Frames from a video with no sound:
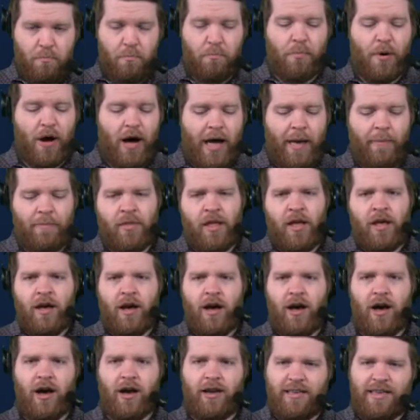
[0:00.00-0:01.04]
But,
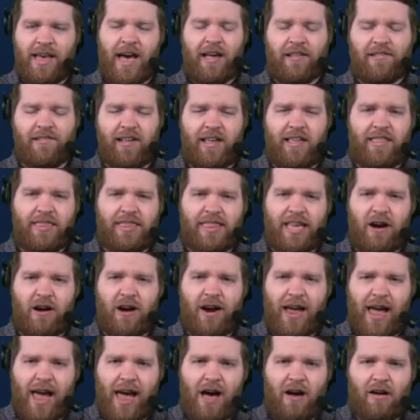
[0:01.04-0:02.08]
yes, in
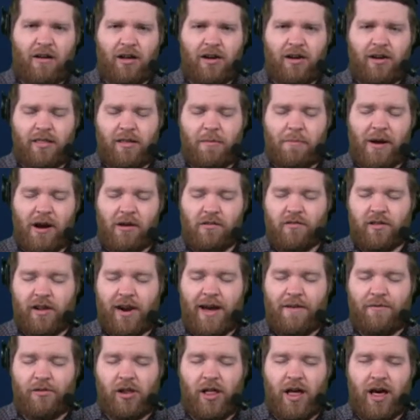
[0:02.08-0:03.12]
theory, Alan, the Bears are going
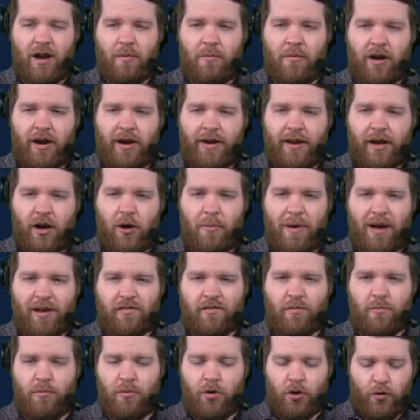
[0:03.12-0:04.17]
to have a lot of money to go make
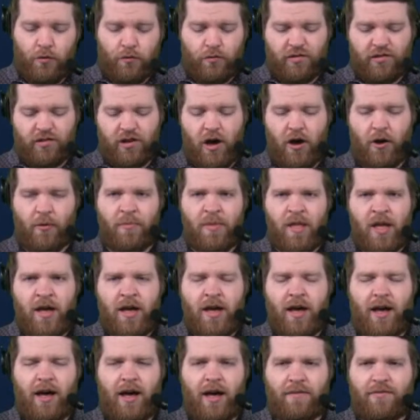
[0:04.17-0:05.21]
some moves. So
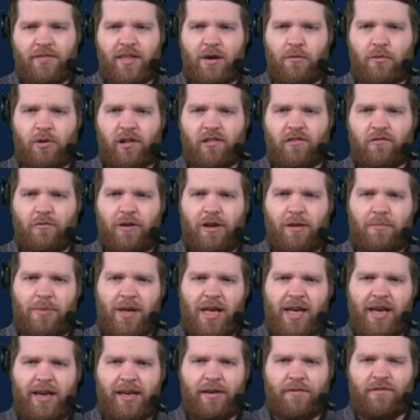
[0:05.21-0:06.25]
if they want to swing
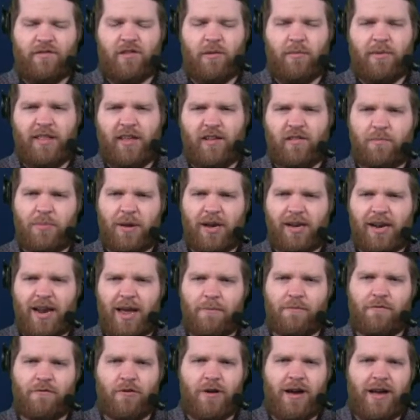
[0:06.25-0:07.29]
big, if some of these
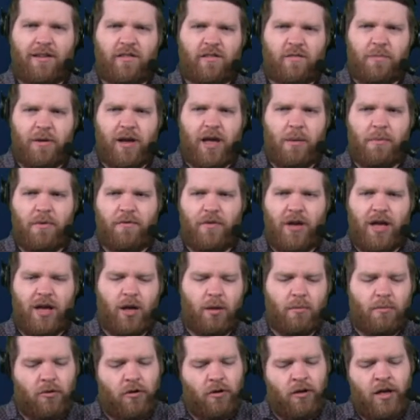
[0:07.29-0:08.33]
big-name free agents become
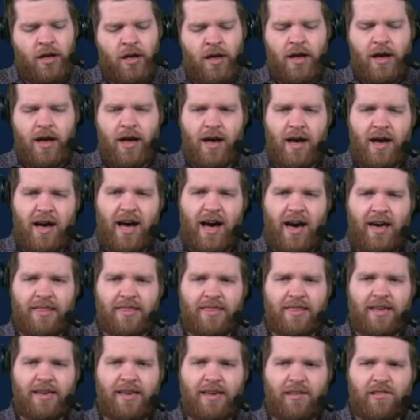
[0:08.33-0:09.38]
available, I
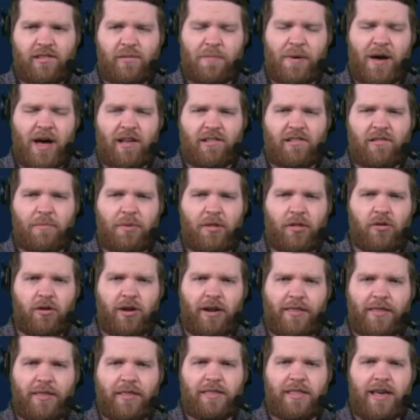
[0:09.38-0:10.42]
think it's a
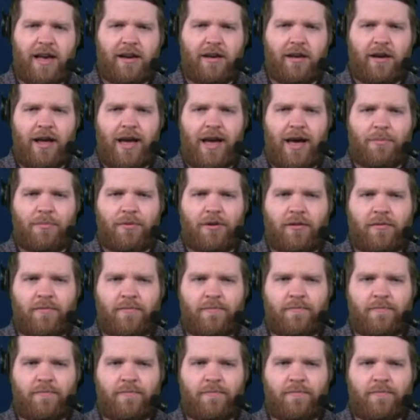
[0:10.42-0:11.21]
possibility that that could happen.